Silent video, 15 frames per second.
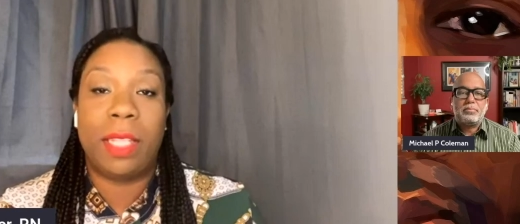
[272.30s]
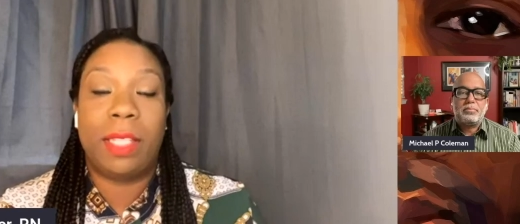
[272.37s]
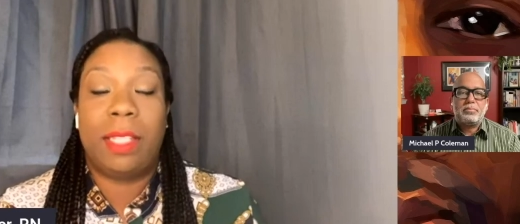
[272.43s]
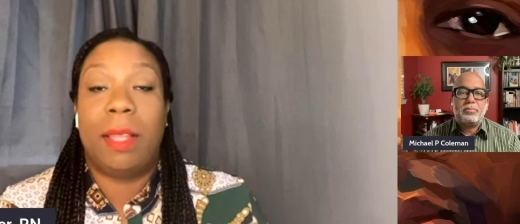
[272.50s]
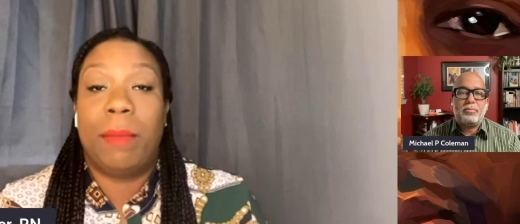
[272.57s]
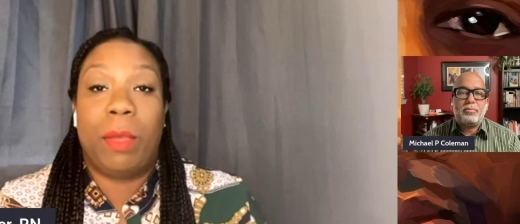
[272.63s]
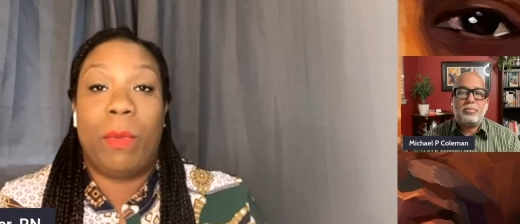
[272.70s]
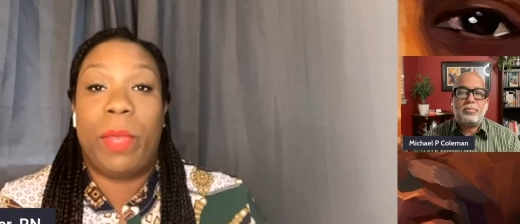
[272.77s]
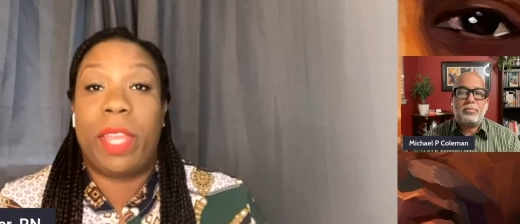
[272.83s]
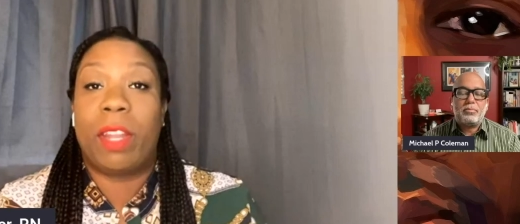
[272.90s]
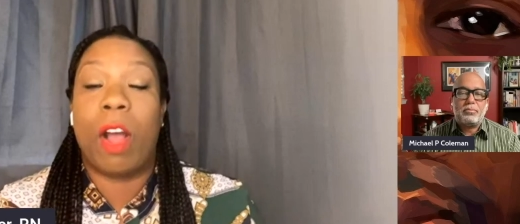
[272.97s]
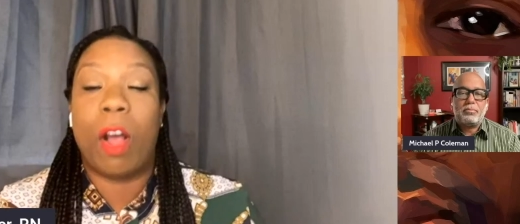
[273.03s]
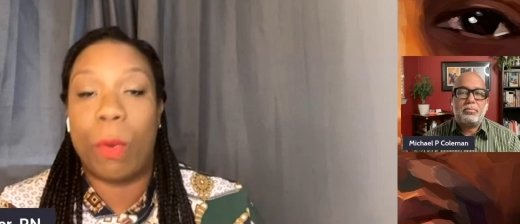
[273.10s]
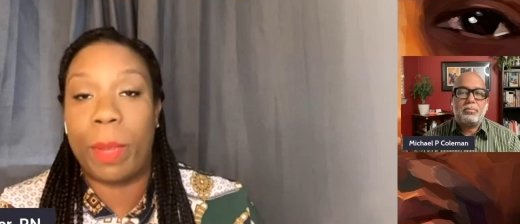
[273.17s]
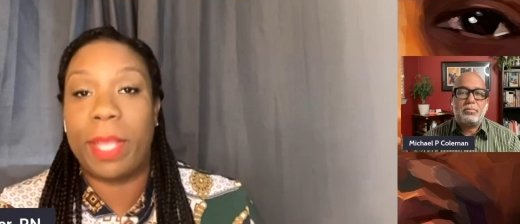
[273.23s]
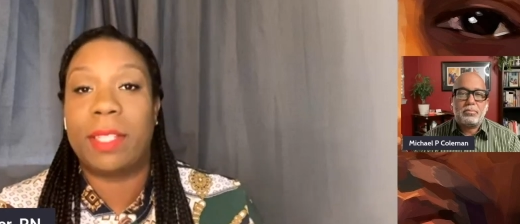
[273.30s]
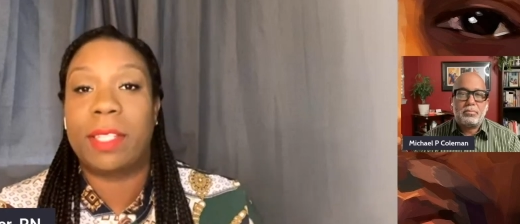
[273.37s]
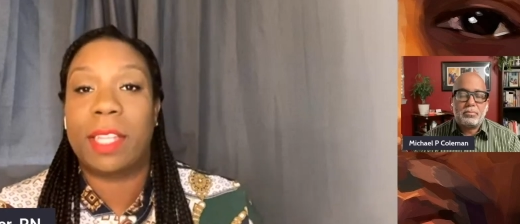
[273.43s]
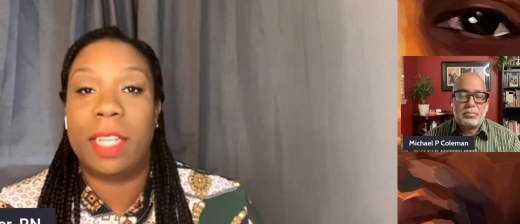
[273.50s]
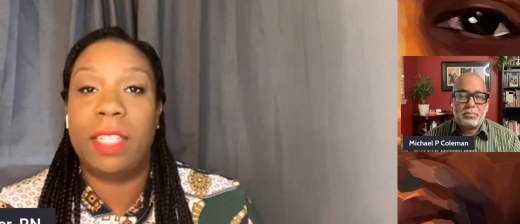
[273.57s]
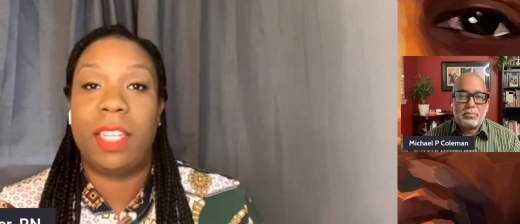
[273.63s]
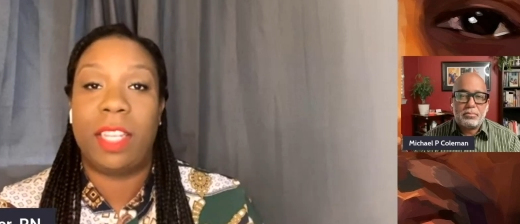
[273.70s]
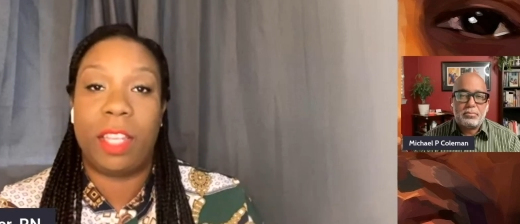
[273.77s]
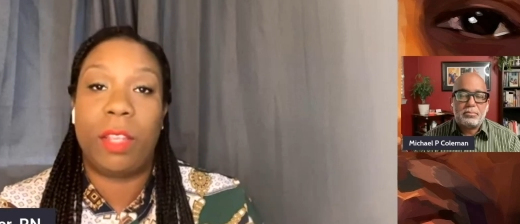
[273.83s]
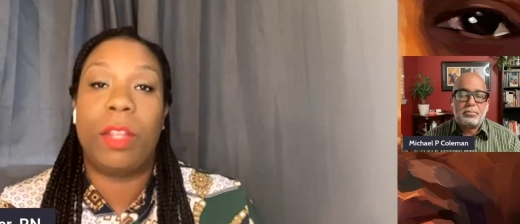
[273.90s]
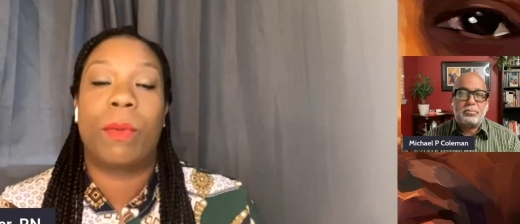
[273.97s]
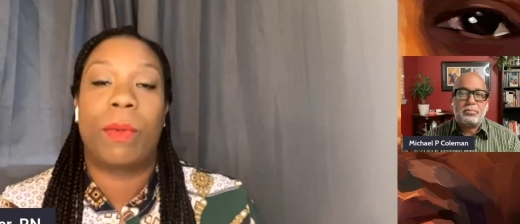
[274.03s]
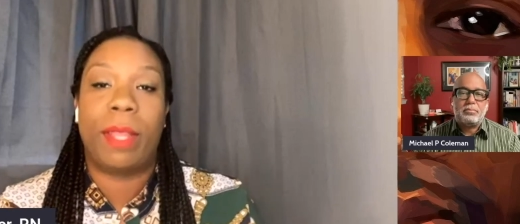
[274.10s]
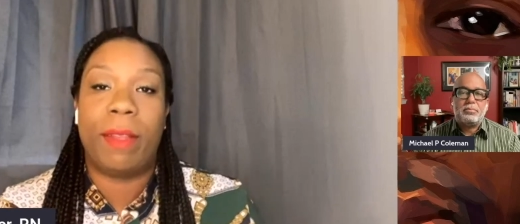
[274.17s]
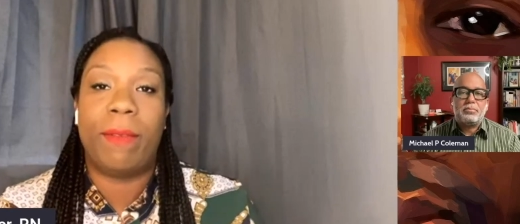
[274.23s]
Speaker 1: It's something we can always continue to
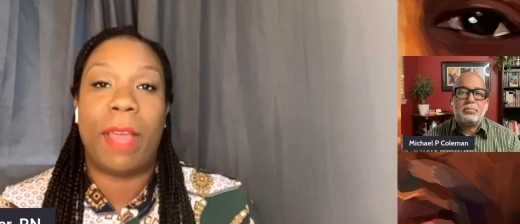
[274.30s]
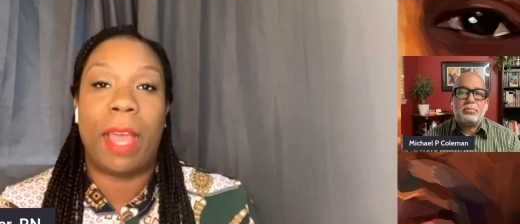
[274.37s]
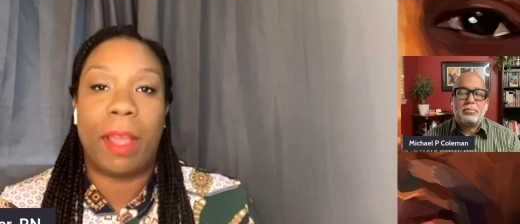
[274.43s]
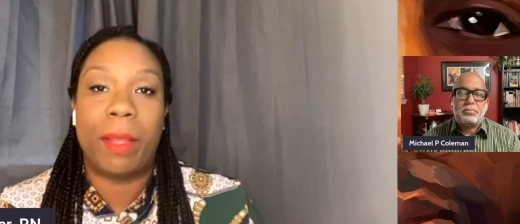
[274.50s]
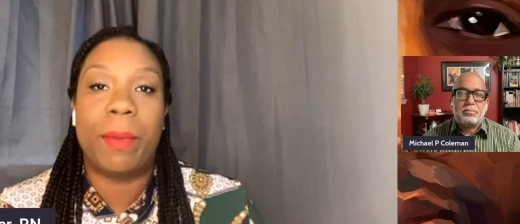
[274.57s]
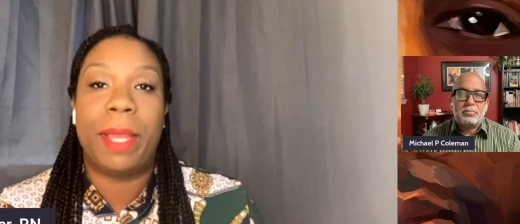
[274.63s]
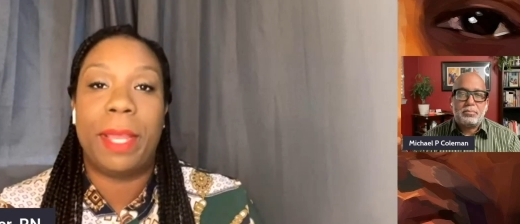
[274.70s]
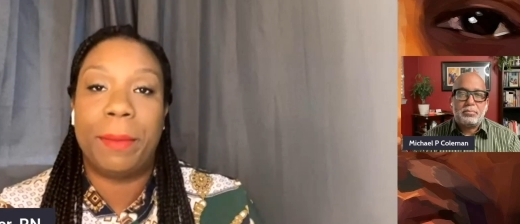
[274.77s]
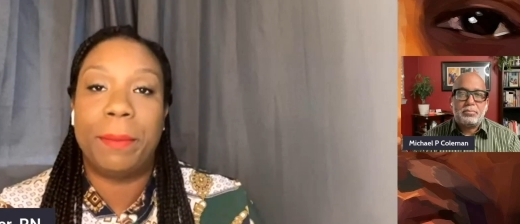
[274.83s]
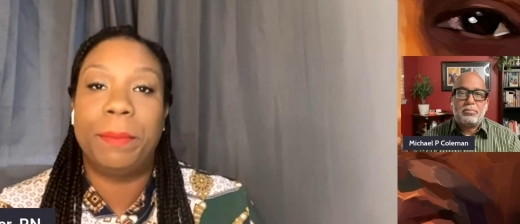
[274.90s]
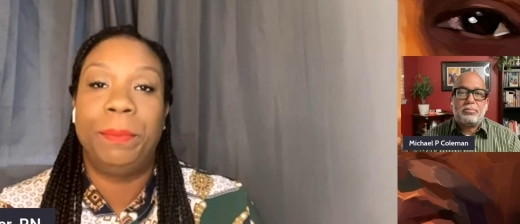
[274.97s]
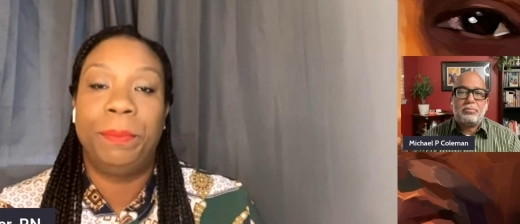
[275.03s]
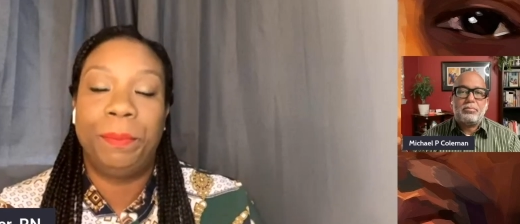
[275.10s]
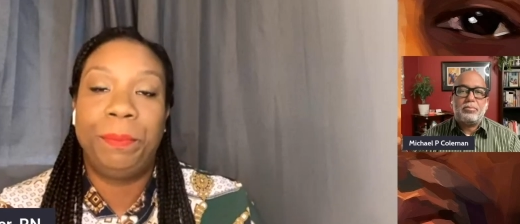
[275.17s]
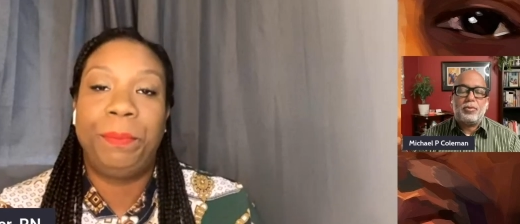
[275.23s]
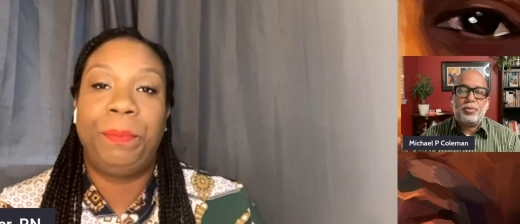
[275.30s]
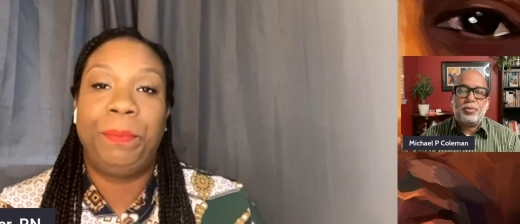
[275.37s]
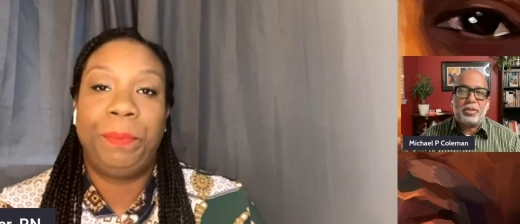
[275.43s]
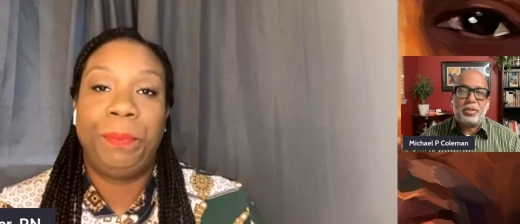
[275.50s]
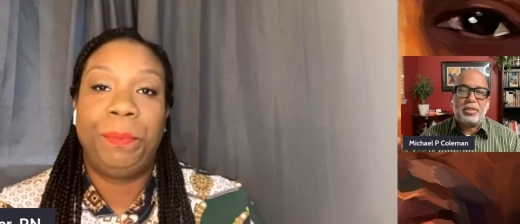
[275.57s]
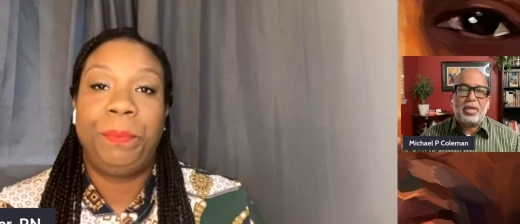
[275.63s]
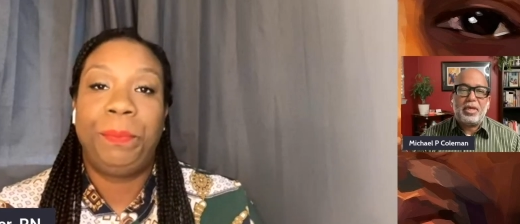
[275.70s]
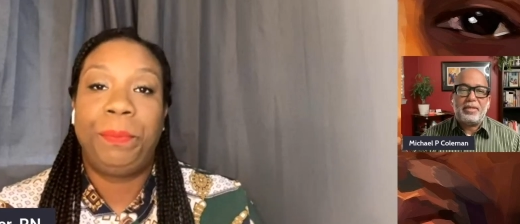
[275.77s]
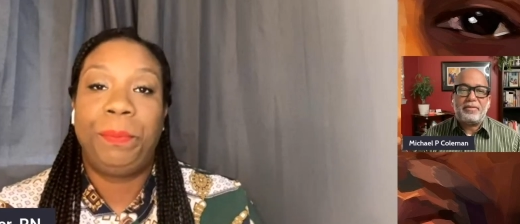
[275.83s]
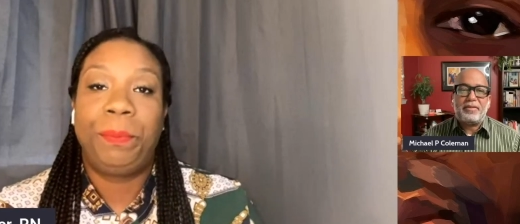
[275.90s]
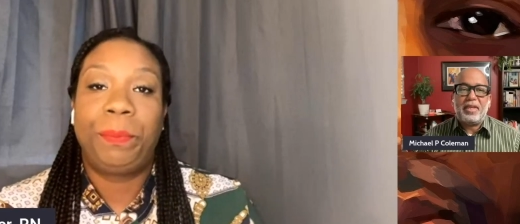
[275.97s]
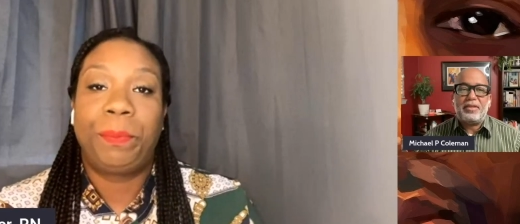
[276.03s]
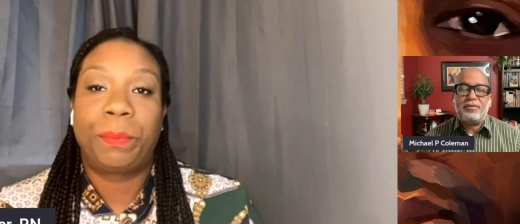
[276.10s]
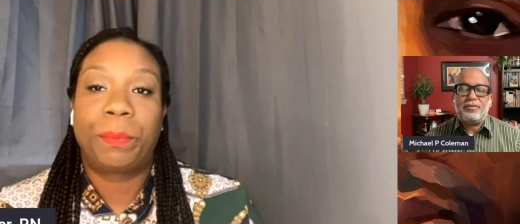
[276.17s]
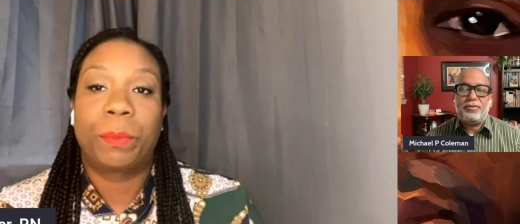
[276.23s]
reevaluate
Speaker 2: really
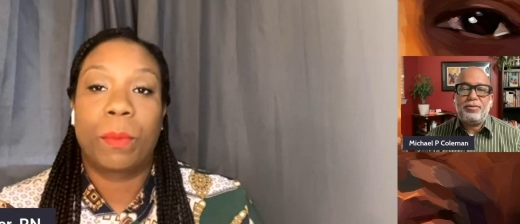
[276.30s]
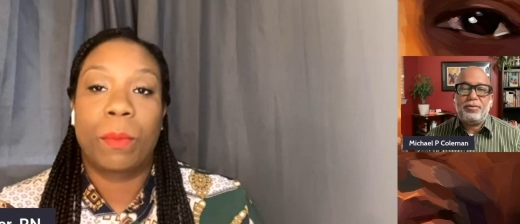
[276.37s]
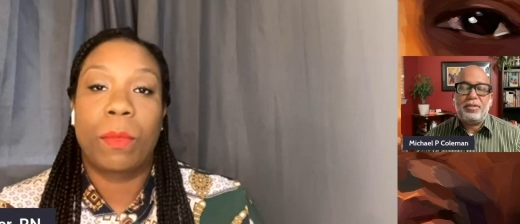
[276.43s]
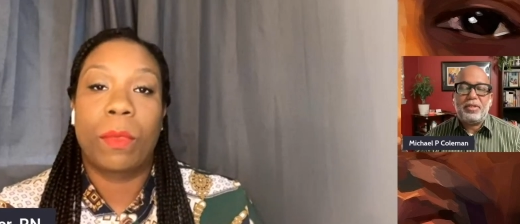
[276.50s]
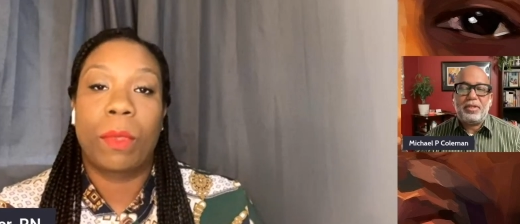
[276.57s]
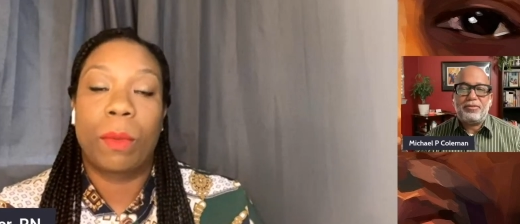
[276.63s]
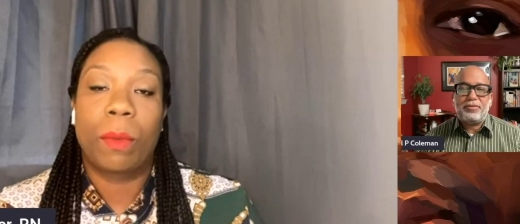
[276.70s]
got that too,